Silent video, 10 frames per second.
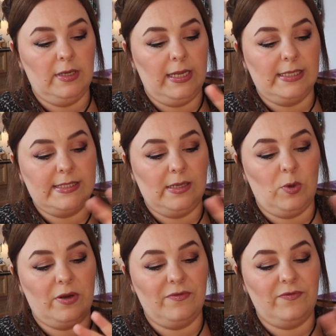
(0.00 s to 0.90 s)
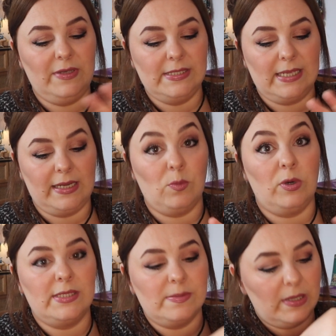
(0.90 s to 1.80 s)
Let's see what it feels like and
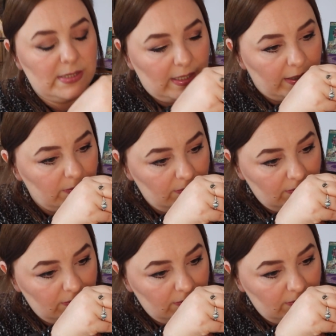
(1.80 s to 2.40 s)
what it smells like.